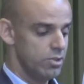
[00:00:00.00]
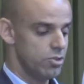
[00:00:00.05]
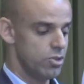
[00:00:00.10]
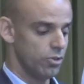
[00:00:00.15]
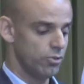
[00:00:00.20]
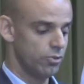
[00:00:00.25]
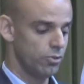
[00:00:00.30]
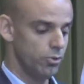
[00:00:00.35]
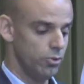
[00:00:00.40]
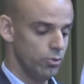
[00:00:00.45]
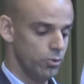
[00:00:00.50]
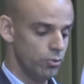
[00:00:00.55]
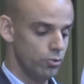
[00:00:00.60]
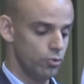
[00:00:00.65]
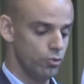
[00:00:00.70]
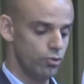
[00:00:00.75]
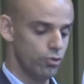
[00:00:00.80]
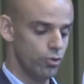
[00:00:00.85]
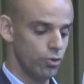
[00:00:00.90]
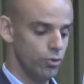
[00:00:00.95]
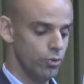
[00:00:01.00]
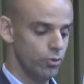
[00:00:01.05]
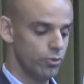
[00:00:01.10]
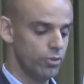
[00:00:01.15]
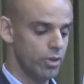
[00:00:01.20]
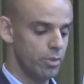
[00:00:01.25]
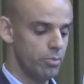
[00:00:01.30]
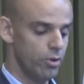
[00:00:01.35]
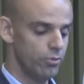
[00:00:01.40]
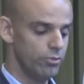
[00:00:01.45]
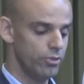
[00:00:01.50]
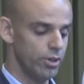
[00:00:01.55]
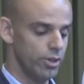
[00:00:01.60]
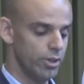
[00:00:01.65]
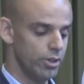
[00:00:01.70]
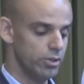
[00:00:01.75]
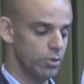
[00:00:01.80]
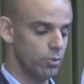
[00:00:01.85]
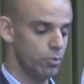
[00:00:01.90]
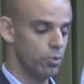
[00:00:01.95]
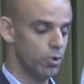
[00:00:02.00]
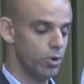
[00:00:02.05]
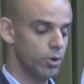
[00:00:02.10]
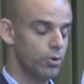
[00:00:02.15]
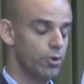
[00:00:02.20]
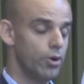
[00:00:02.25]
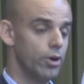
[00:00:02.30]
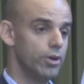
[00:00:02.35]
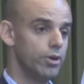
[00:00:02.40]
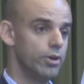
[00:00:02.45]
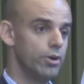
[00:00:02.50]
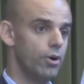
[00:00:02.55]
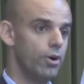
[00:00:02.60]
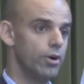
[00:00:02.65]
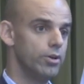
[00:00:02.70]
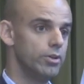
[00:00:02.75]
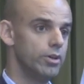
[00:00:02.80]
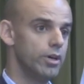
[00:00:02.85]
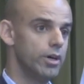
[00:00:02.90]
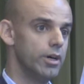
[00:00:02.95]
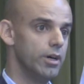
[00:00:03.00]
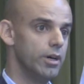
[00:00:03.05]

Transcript: just to show you some of the work on